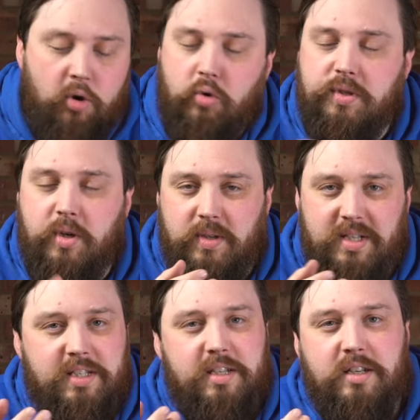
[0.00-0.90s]
Also, it
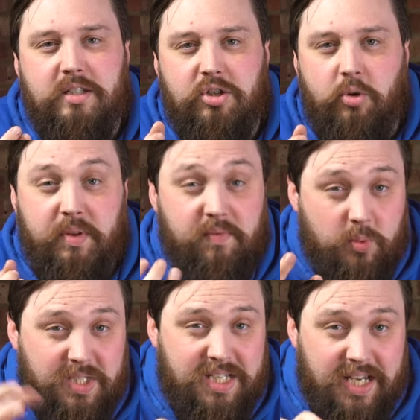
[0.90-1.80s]
is going to stop them
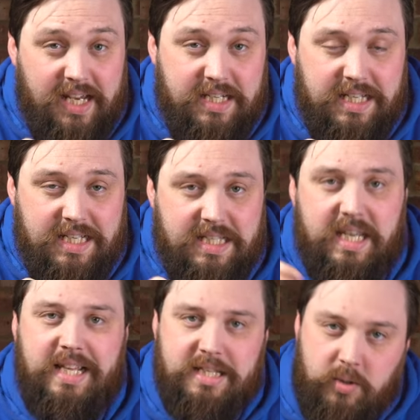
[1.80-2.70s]
from sticking to your skin,